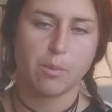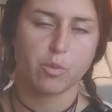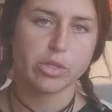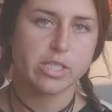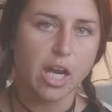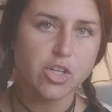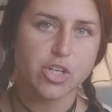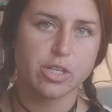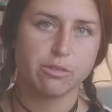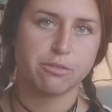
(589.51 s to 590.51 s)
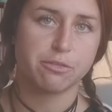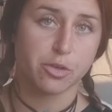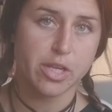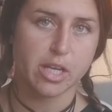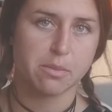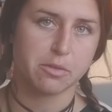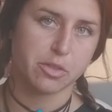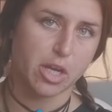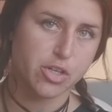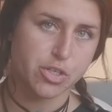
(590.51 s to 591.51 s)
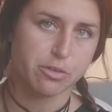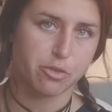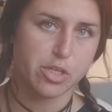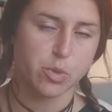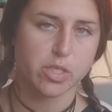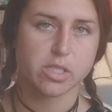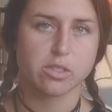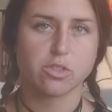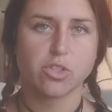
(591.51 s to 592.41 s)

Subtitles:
reduction of freedom and reduction of resources.